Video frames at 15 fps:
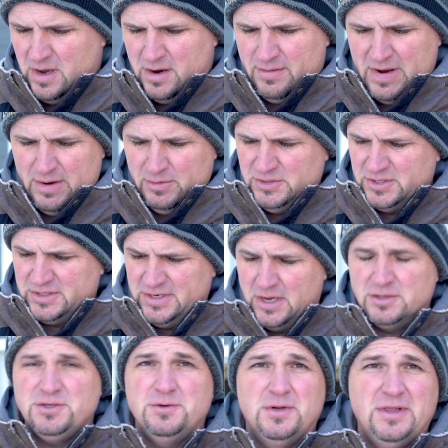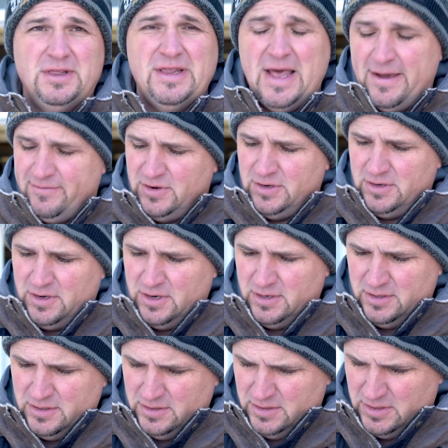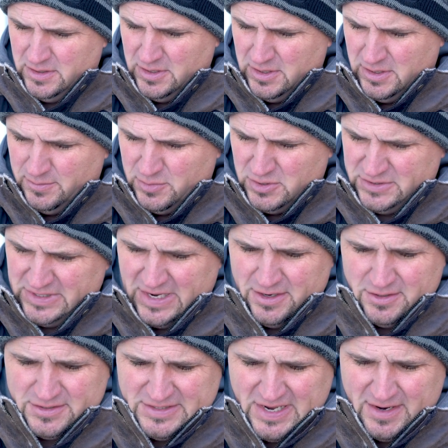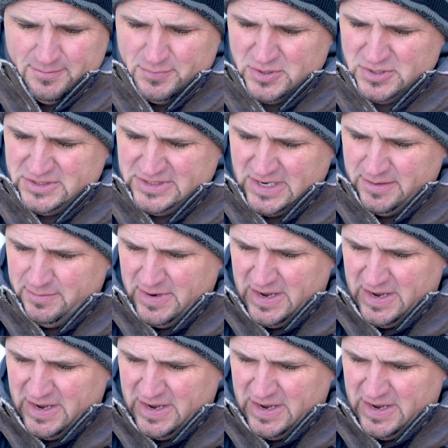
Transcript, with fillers: All right, we took it down to 11% or 10%